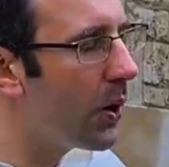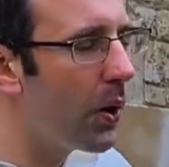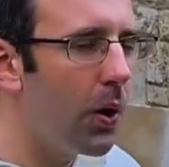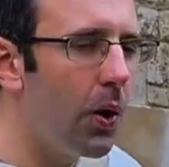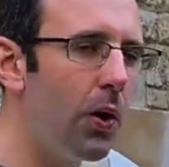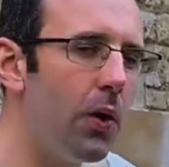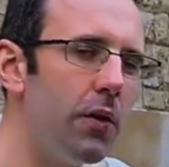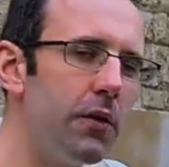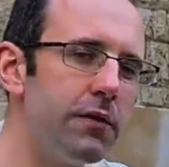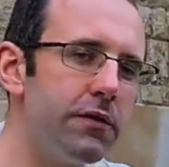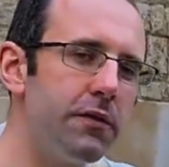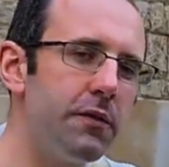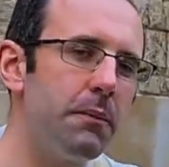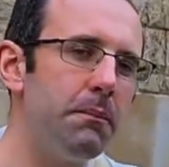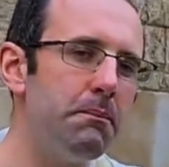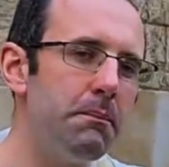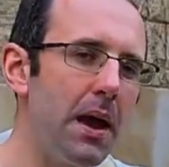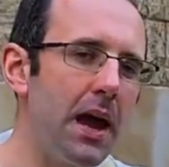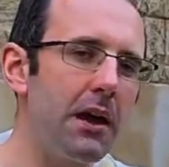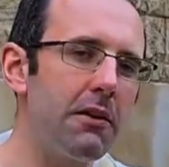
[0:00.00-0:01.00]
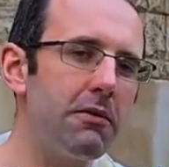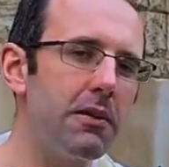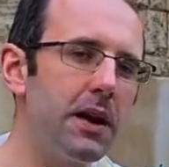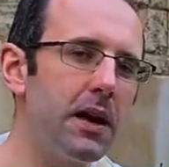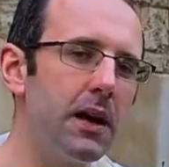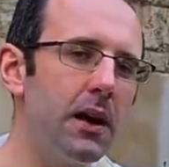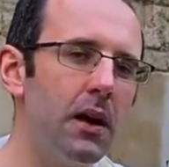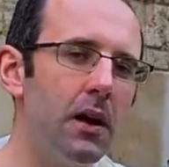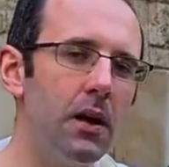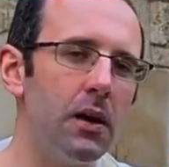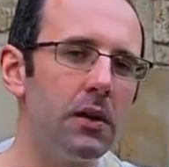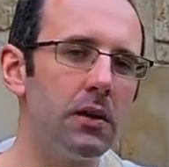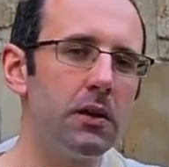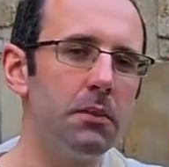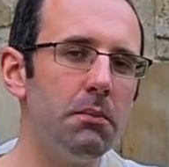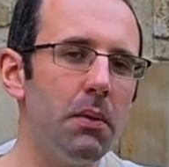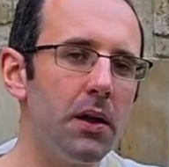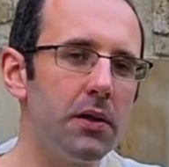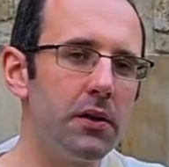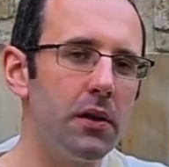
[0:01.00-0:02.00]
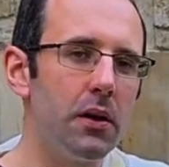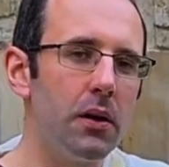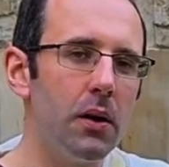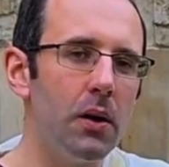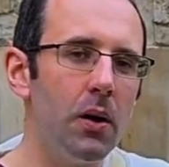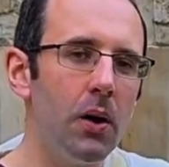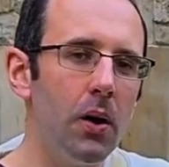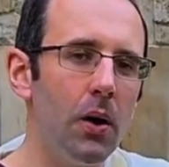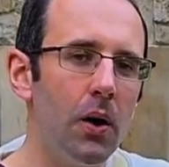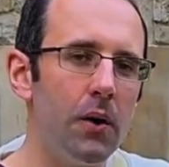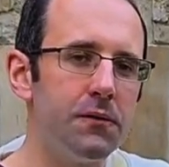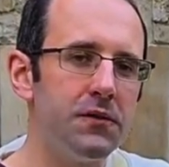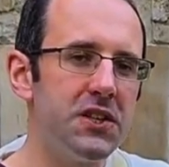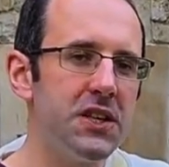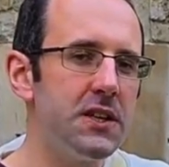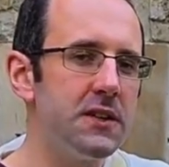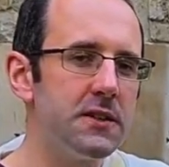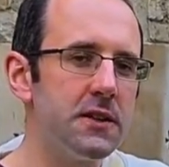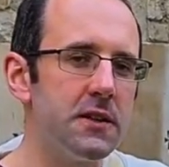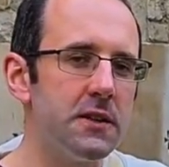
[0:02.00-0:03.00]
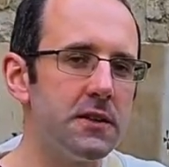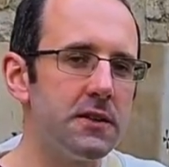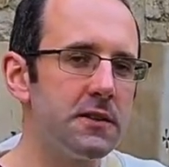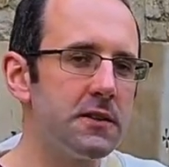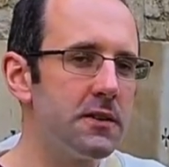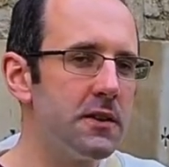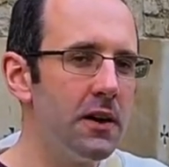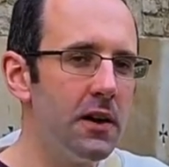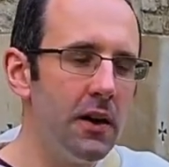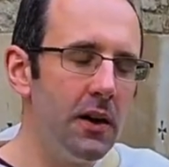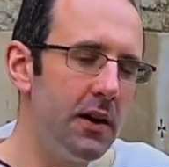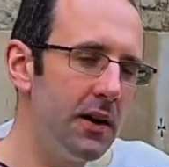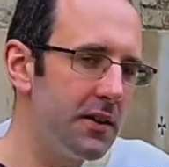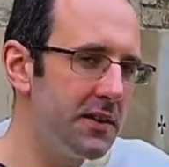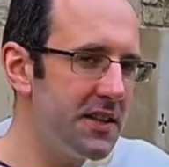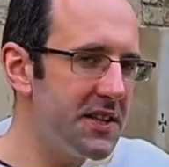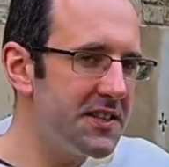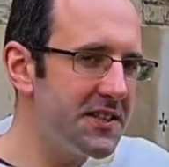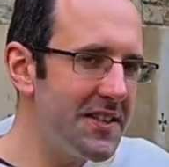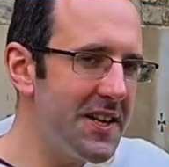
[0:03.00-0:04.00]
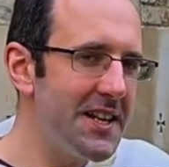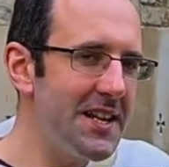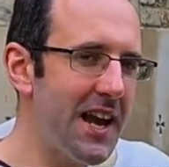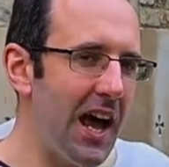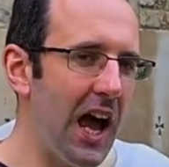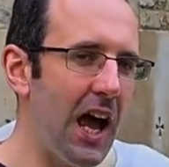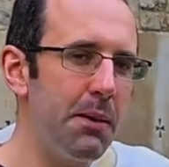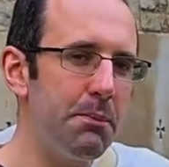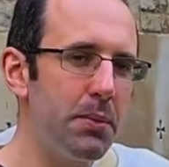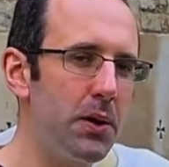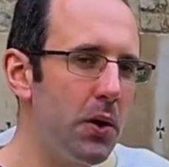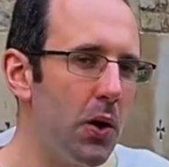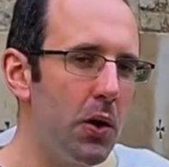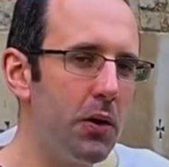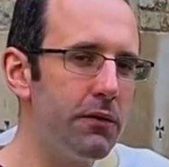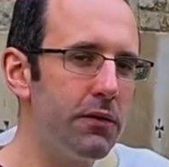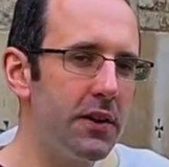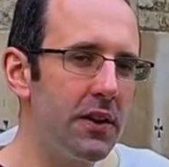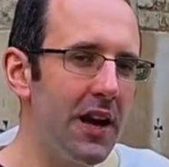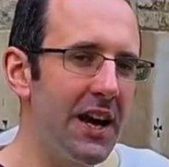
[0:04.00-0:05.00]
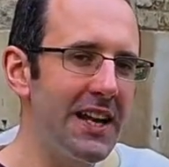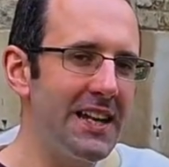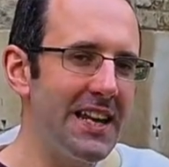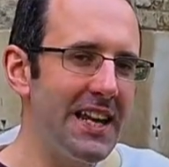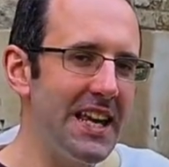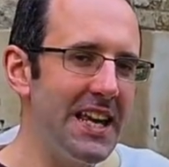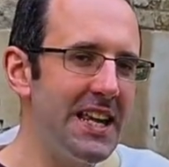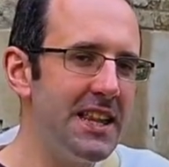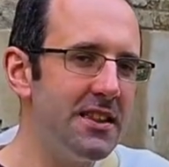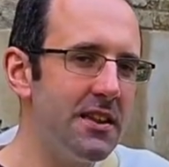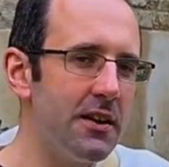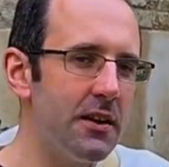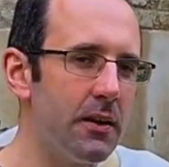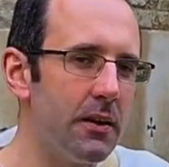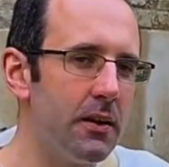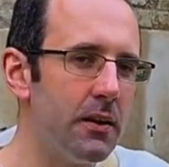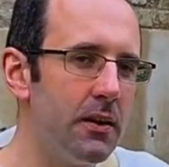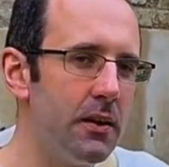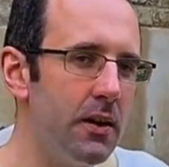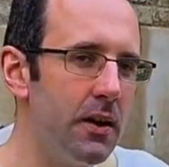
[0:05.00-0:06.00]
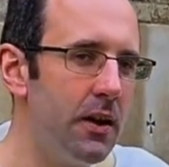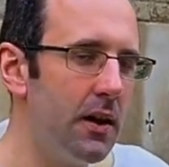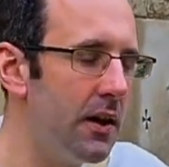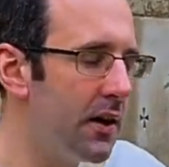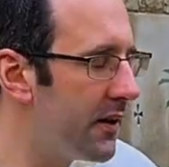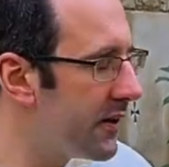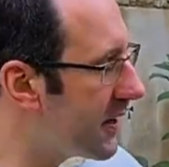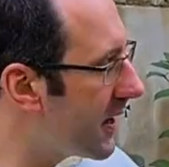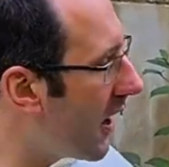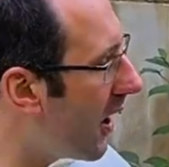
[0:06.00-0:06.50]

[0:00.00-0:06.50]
of Mary, the mother of Jesus? This didn't happen overnight either. The